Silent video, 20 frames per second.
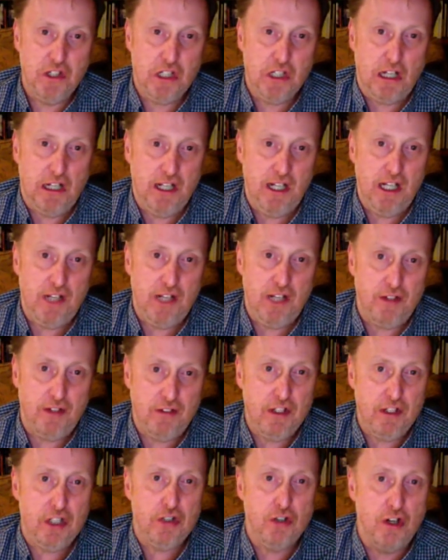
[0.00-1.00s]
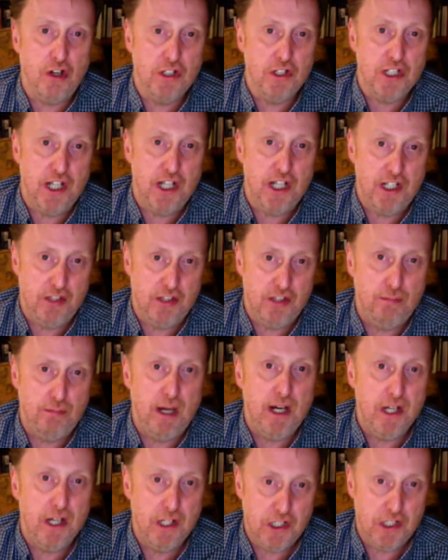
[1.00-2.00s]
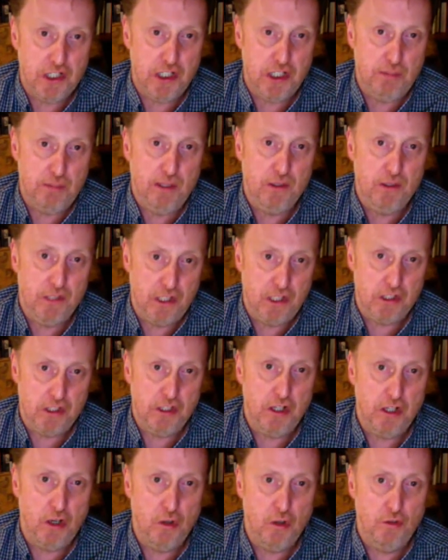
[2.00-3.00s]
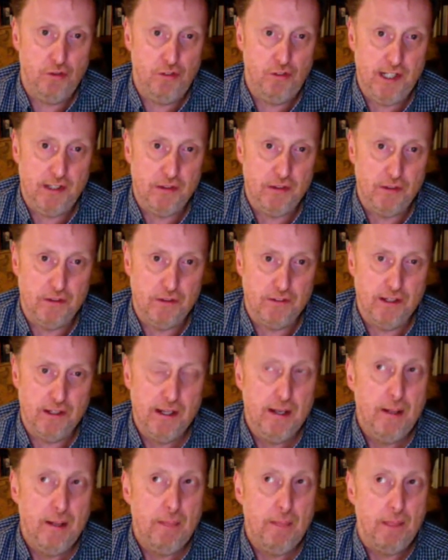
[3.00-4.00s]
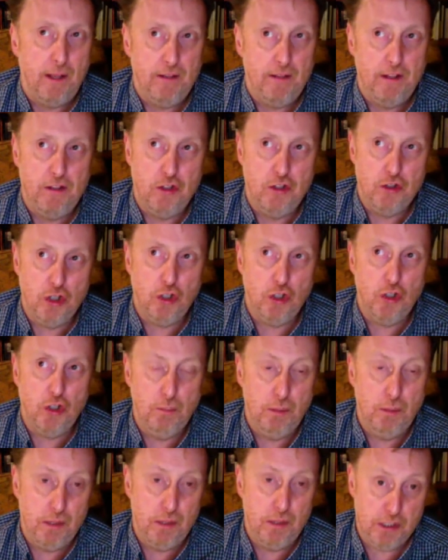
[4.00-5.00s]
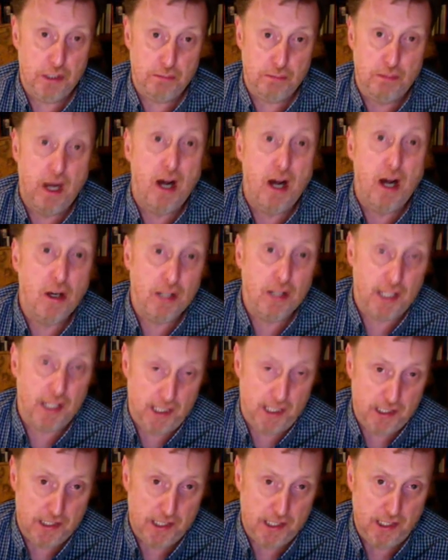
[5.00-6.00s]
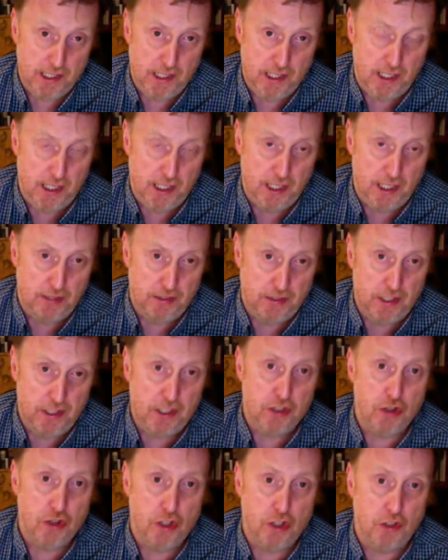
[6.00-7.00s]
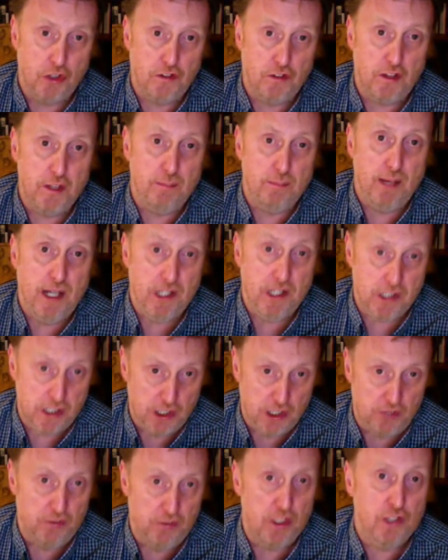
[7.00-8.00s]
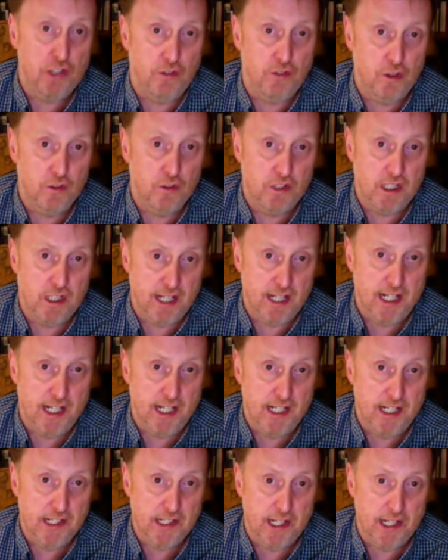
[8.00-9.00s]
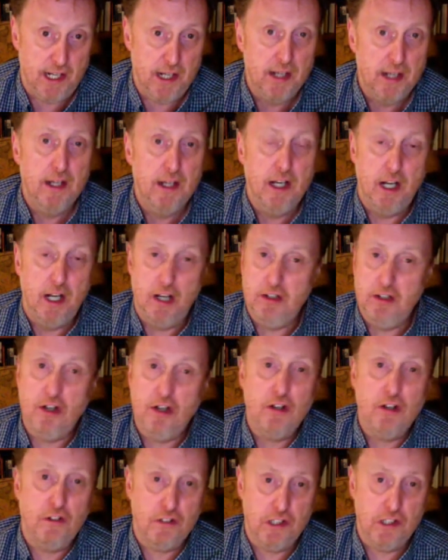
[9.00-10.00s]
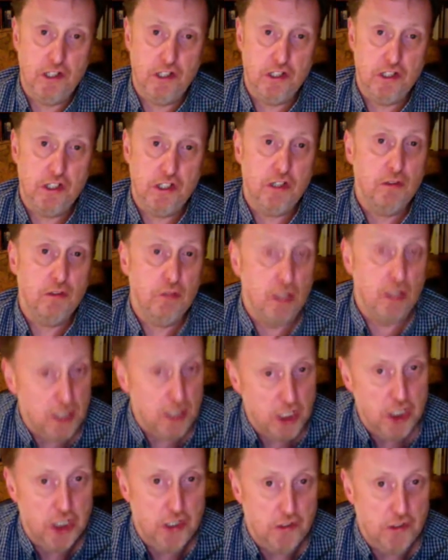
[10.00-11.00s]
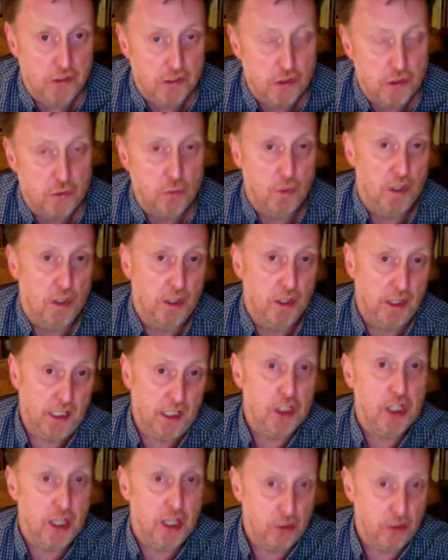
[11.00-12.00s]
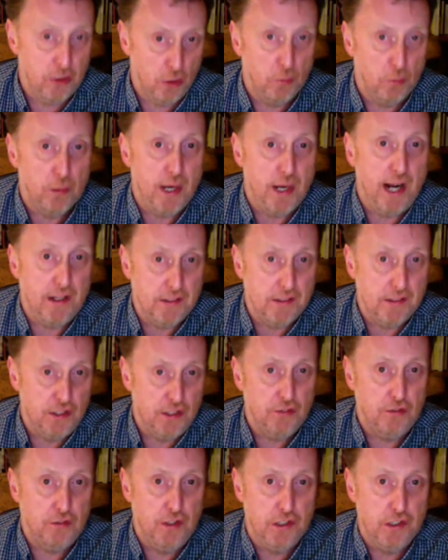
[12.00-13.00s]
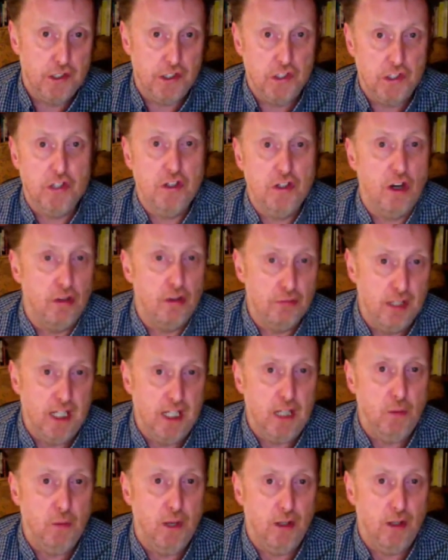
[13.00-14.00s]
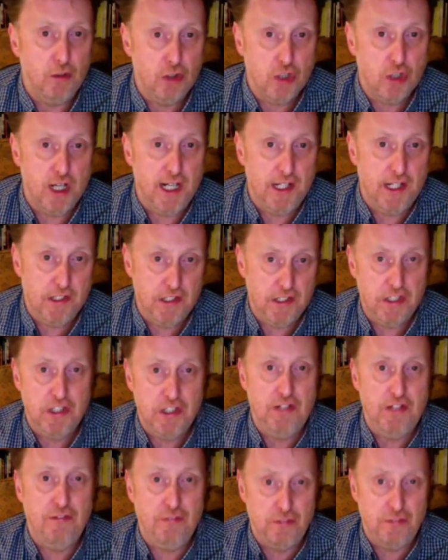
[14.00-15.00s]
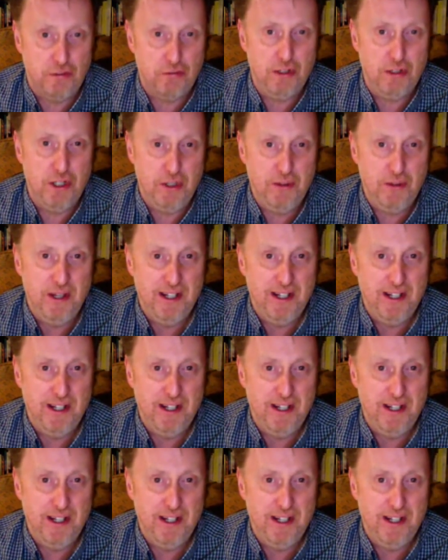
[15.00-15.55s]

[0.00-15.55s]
clearly a very strong set of biases built into the whole field. And then the drug companies market uh, these drugs on the basis of this faulty data. And doctors, clinicians working in general practice, for instance, are not really well trained to sift through